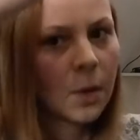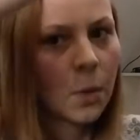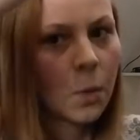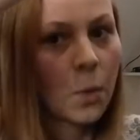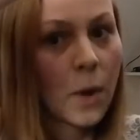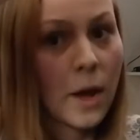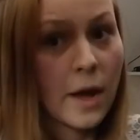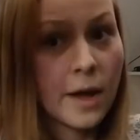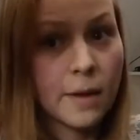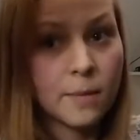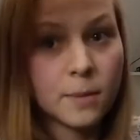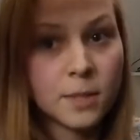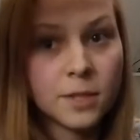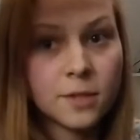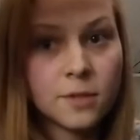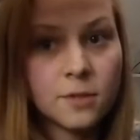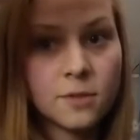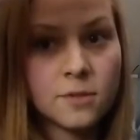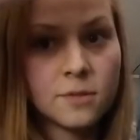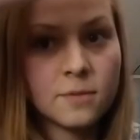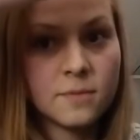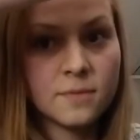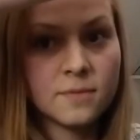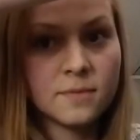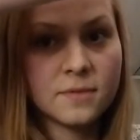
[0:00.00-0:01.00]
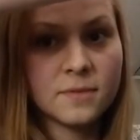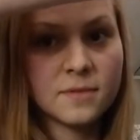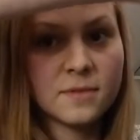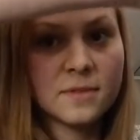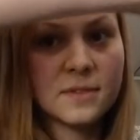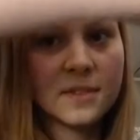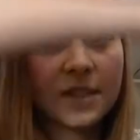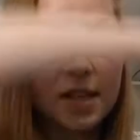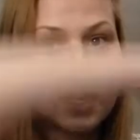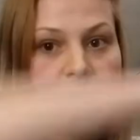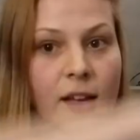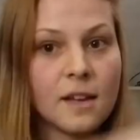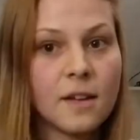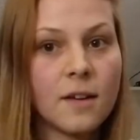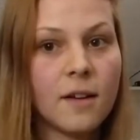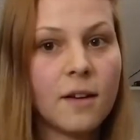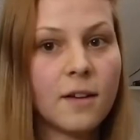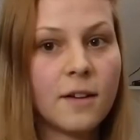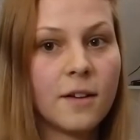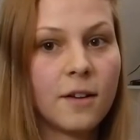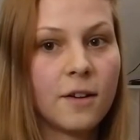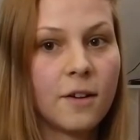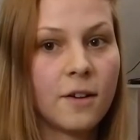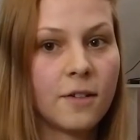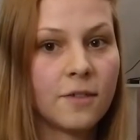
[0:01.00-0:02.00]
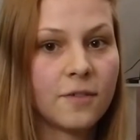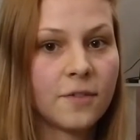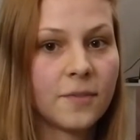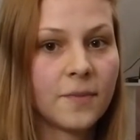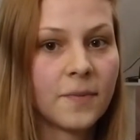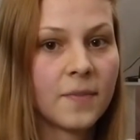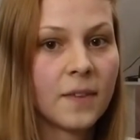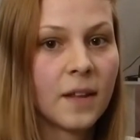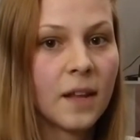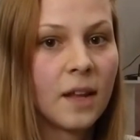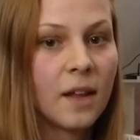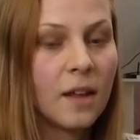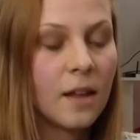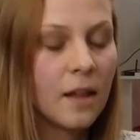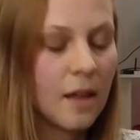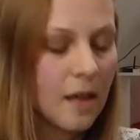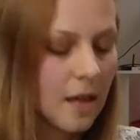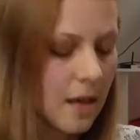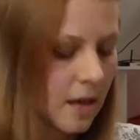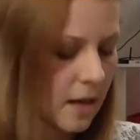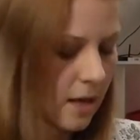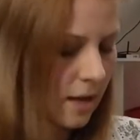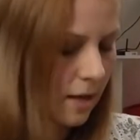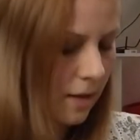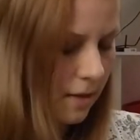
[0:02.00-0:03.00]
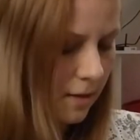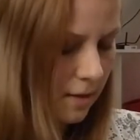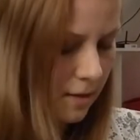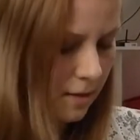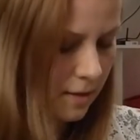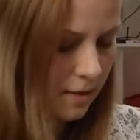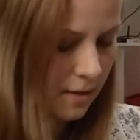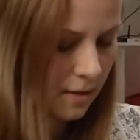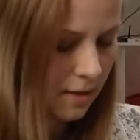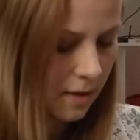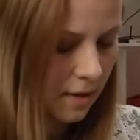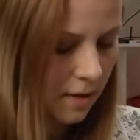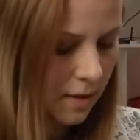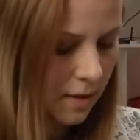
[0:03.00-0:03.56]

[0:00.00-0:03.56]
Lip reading: were able to take it on and off. And